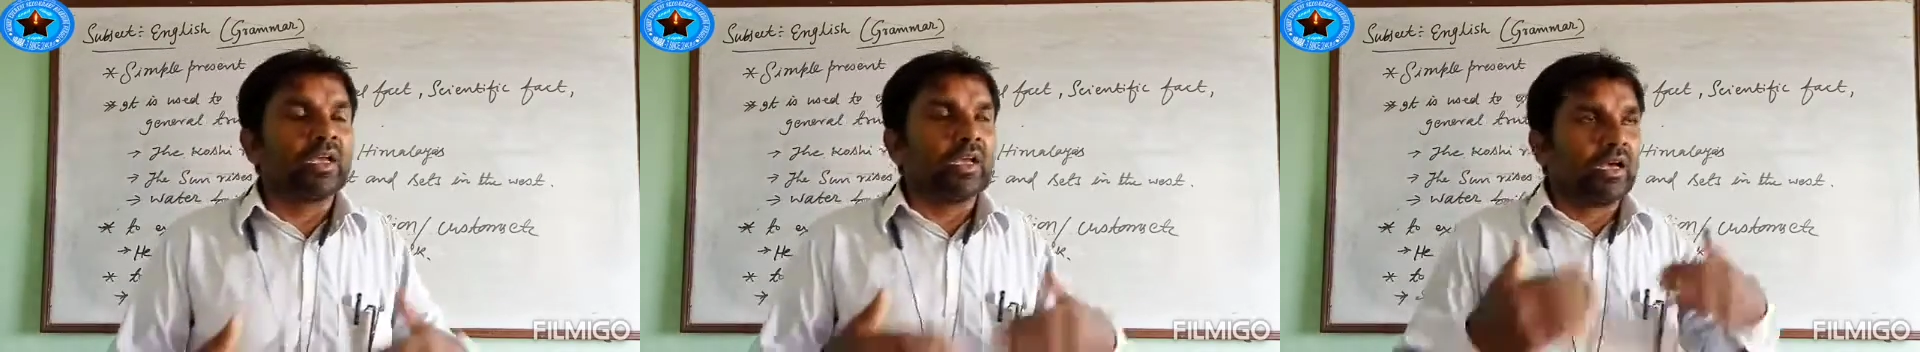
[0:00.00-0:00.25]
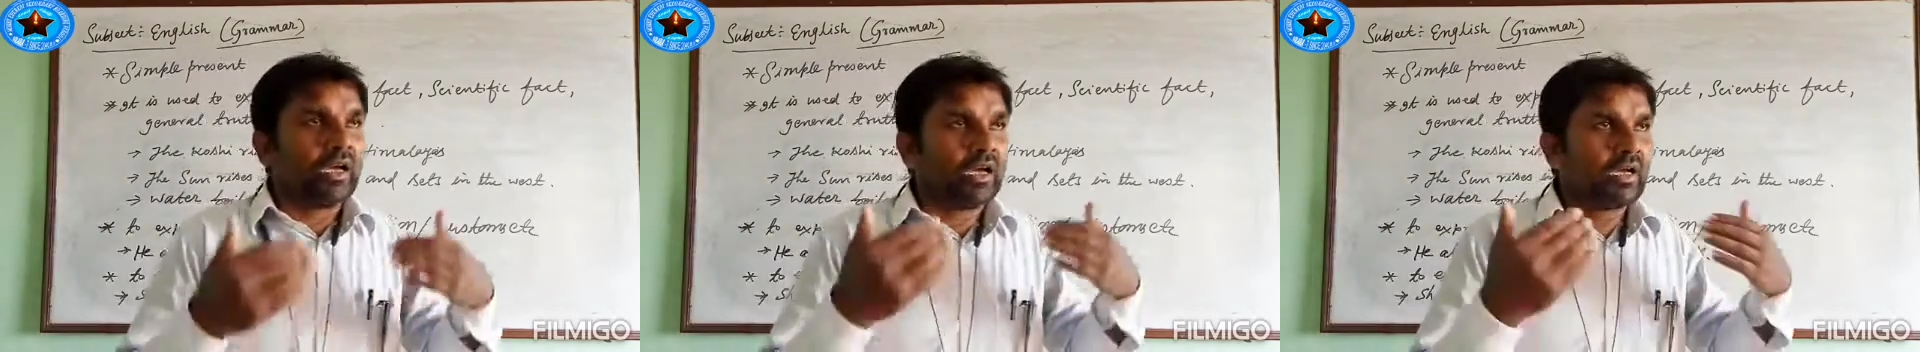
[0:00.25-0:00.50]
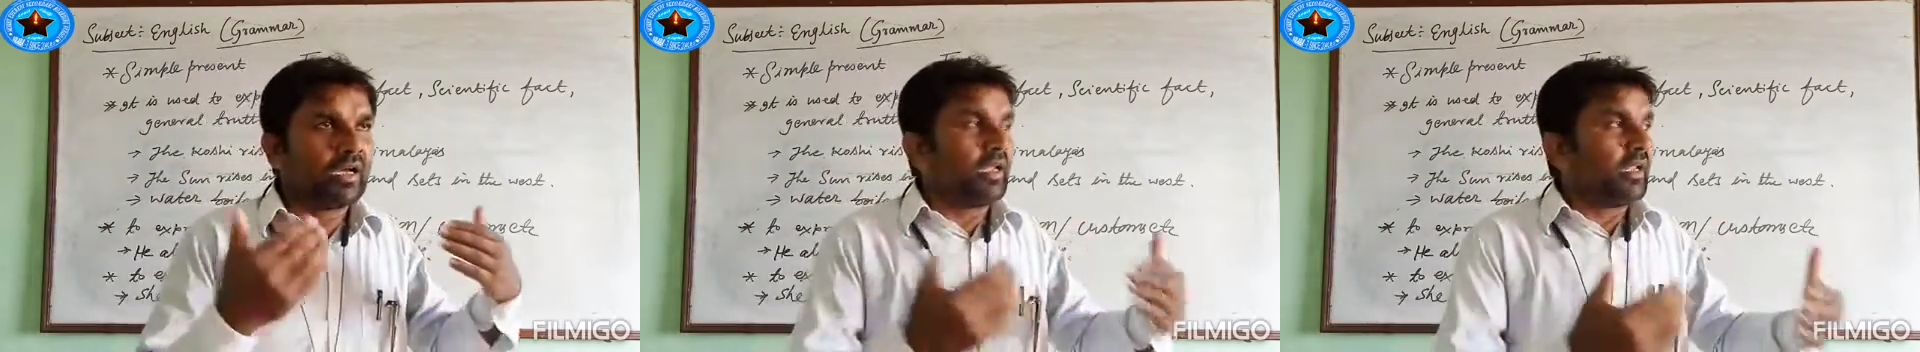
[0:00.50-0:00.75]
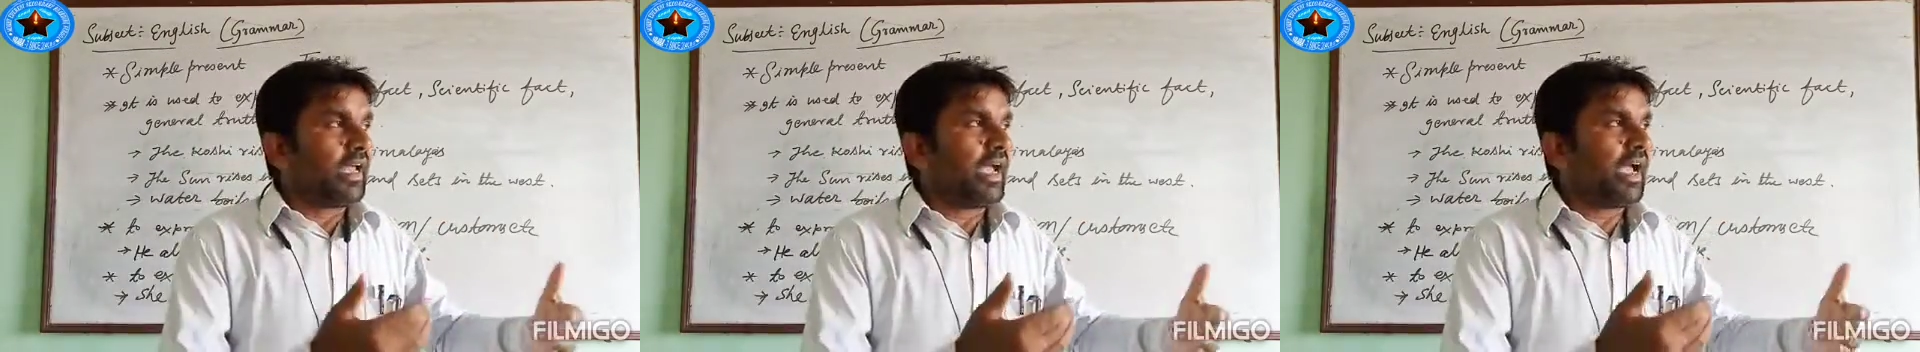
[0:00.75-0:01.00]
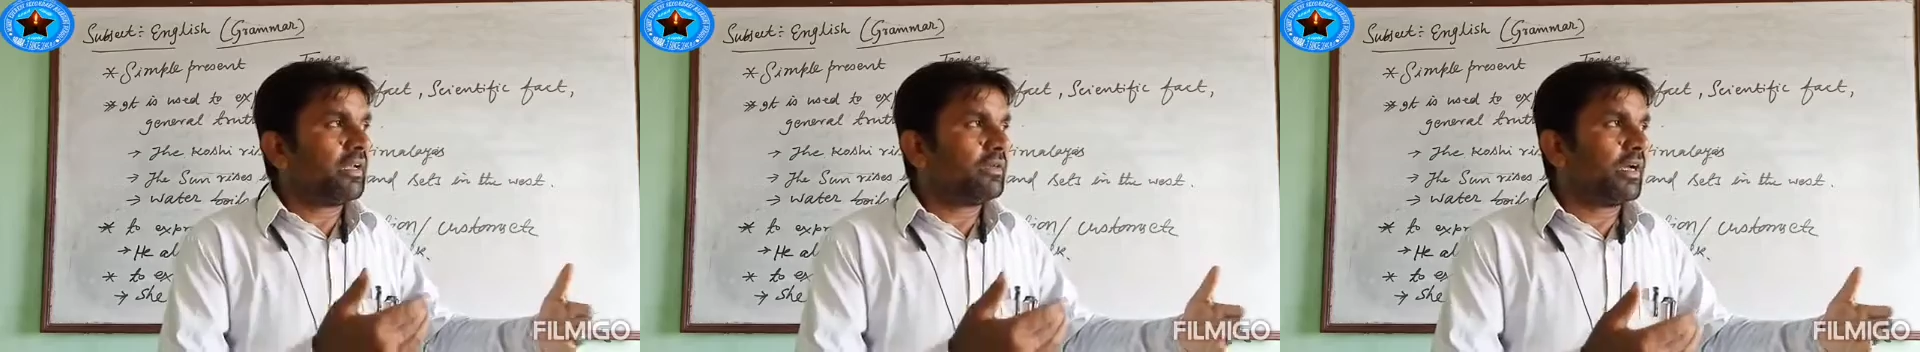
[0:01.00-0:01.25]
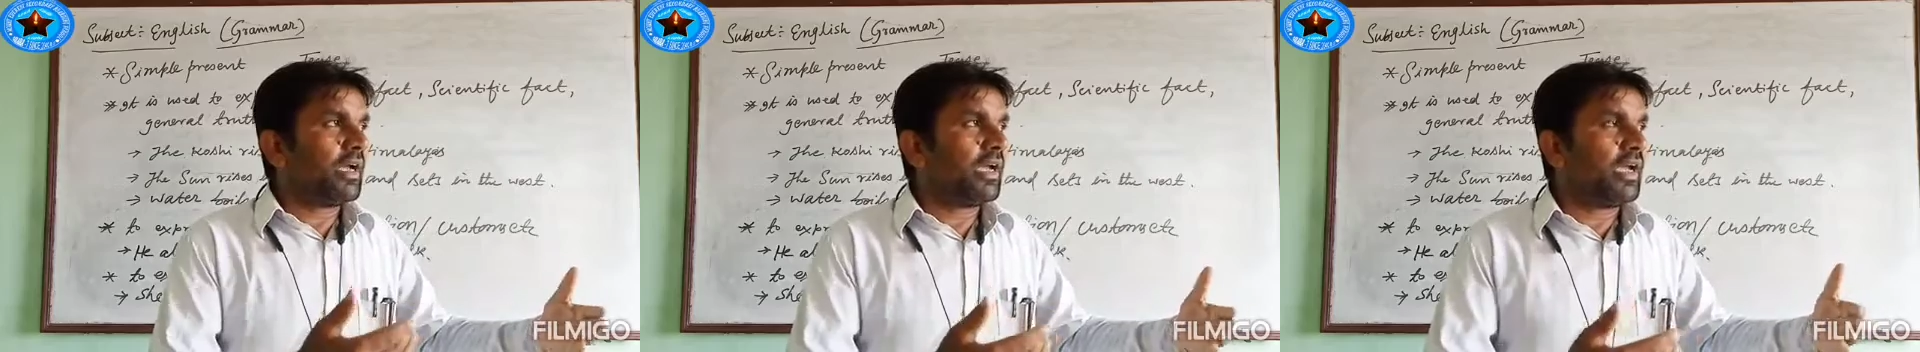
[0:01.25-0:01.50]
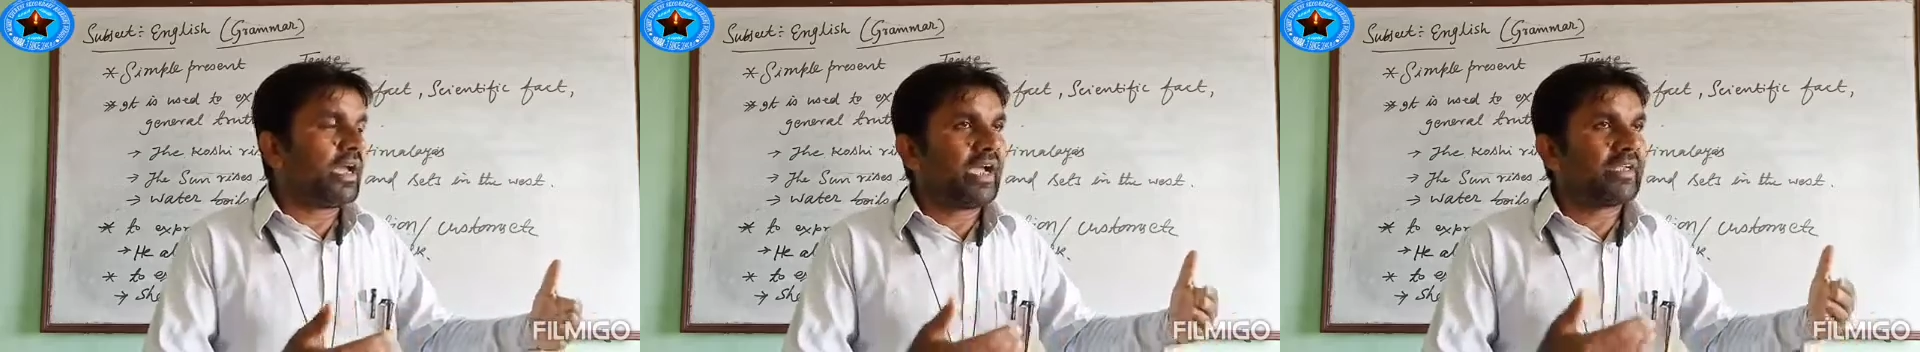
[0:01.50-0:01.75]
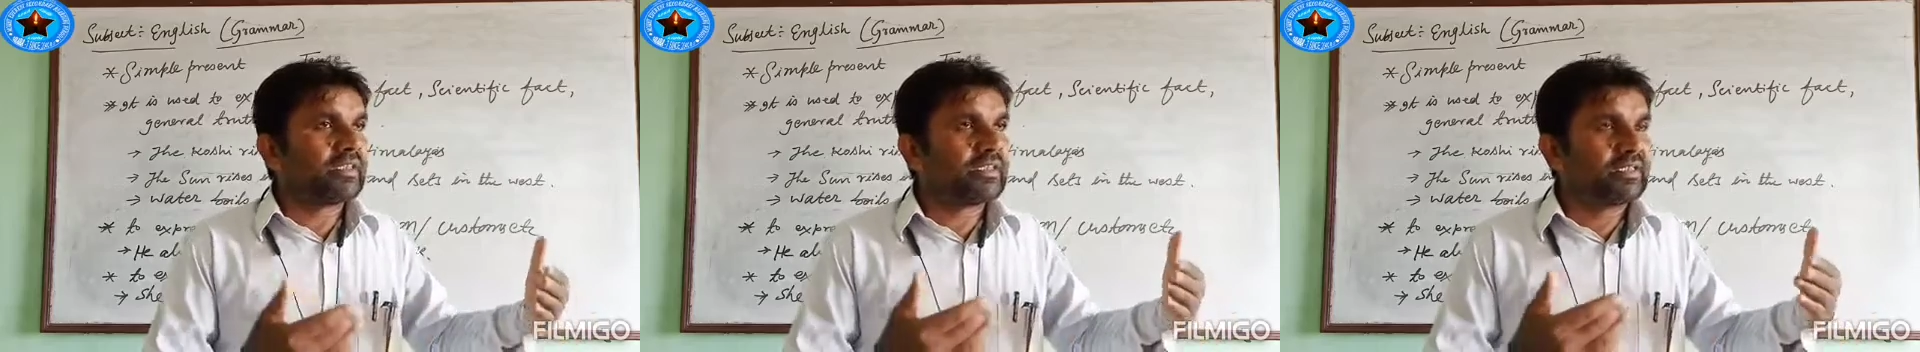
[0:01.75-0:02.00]
I
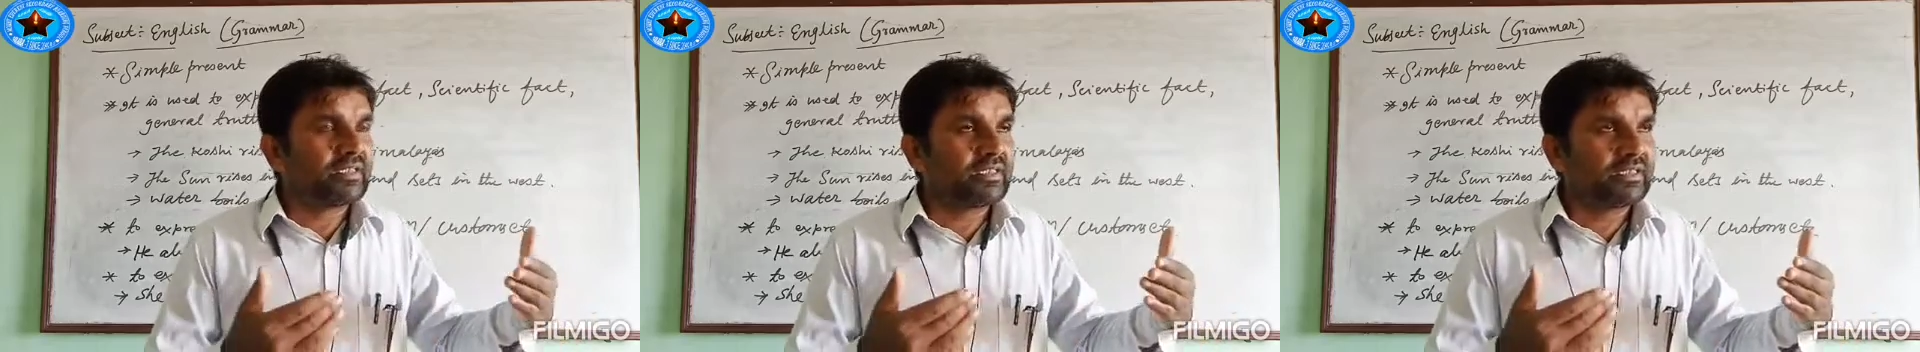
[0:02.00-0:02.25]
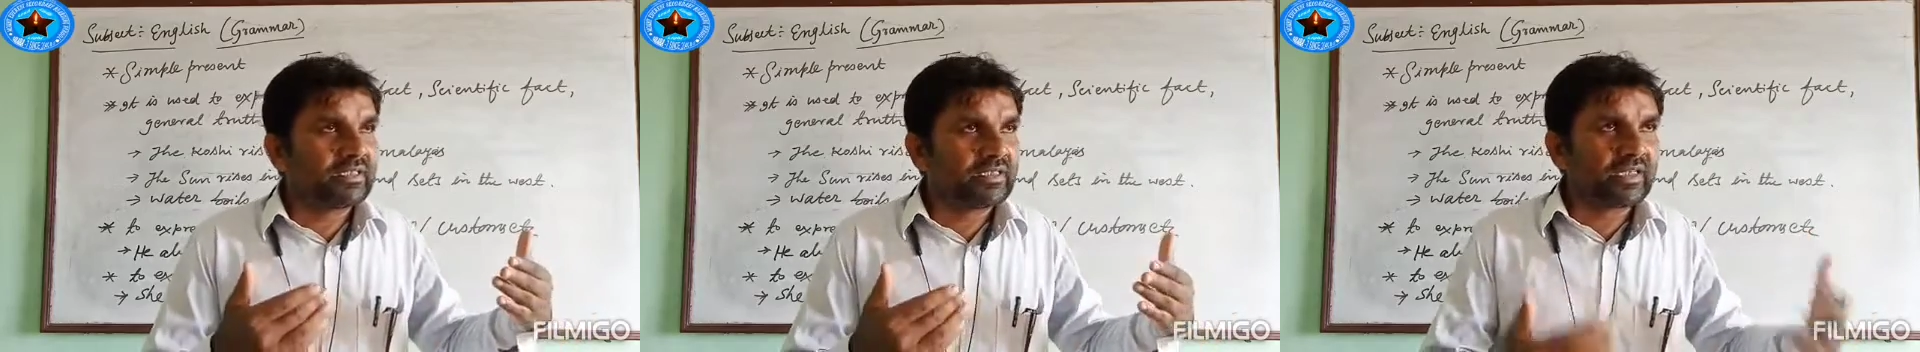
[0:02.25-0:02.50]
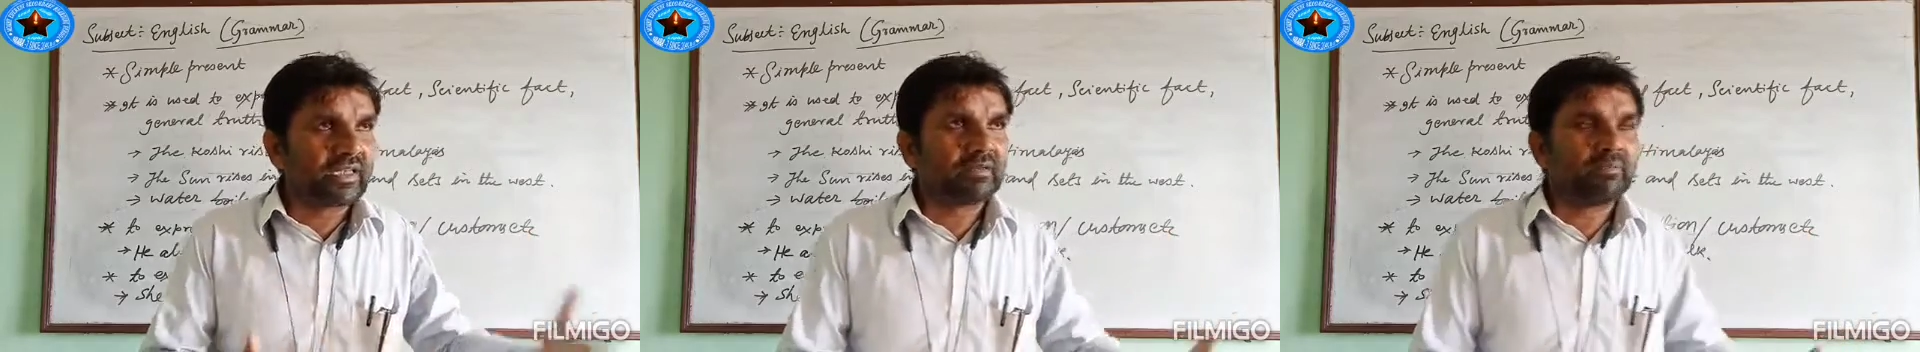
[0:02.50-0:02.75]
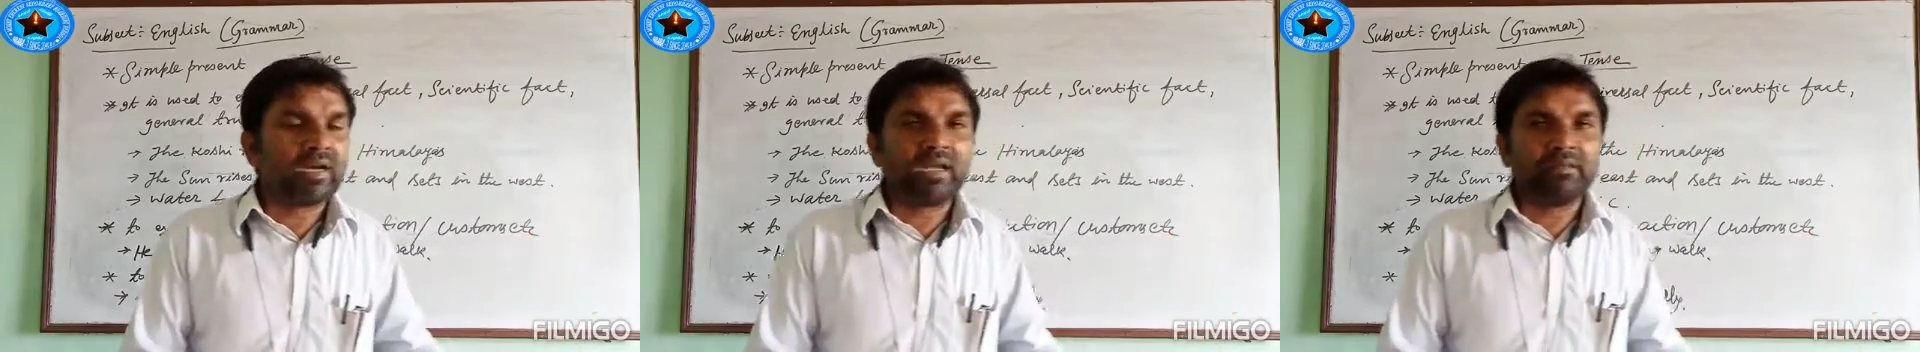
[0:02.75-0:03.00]
take my